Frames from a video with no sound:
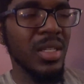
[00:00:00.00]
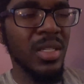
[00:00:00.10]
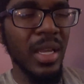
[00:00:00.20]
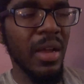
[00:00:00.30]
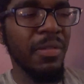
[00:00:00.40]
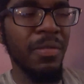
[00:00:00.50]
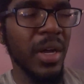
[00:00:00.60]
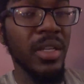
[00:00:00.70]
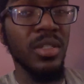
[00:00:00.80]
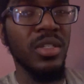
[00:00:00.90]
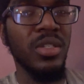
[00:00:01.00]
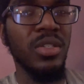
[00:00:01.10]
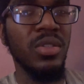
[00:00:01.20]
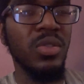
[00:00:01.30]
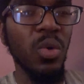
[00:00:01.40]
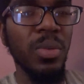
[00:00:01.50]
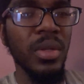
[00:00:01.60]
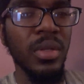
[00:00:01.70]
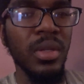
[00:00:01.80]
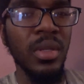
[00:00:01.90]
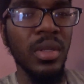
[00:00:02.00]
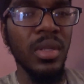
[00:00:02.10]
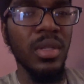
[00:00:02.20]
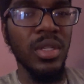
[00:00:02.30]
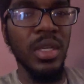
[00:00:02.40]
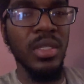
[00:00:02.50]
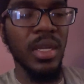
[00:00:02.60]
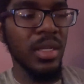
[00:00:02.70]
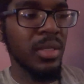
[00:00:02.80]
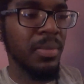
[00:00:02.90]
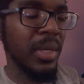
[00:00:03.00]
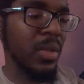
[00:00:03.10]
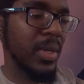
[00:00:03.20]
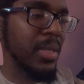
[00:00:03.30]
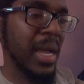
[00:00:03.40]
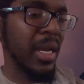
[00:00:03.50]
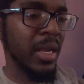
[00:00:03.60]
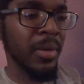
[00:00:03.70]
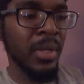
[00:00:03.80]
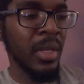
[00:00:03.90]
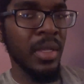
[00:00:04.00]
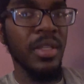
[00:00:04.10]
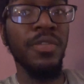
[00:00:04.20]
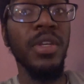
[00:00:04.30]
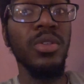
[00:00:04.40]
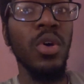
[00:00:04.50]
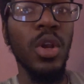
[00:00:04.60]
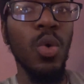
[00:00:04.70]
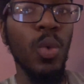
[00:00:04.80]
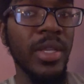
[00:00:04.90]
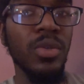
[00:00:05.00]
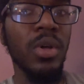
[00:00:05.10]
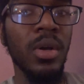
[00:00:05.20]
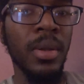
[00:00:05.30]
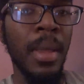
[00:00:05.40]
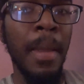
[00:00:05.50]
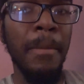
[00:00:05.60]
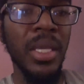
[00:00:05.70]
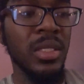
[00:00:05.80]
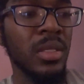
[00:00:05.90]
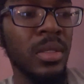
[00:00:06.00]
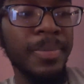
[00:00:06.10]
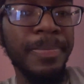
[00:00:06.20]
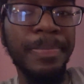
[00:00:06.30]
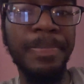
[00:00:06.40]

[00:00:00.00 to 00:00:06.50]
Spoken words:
Just to see how fucking stupid the shit he said is. But either ways, I'm out of here. This video is going on way too long. Peace.